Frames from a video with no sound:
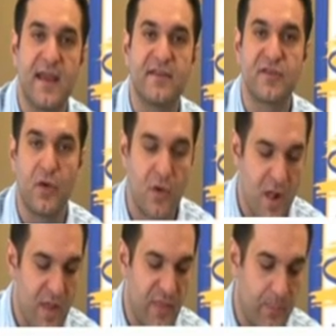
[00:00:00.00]
Testo,
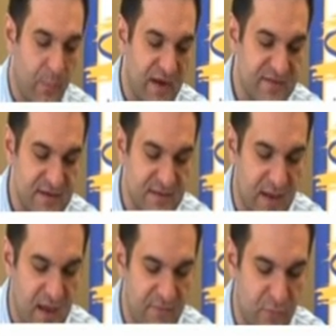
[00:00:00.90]
the president
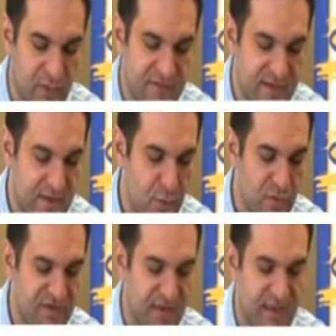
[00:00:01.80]
of Grizzly,
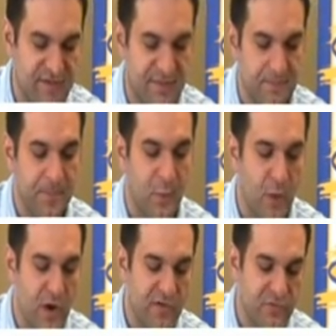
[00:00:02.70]
who states,
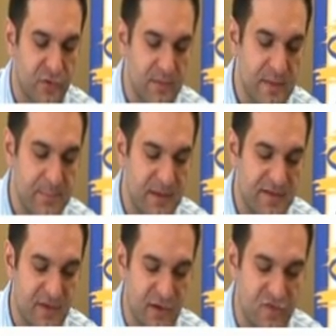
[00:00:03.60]
"We are extremely
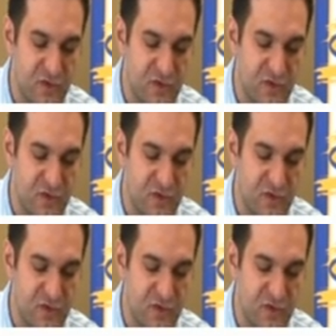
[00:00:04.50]
pleased that our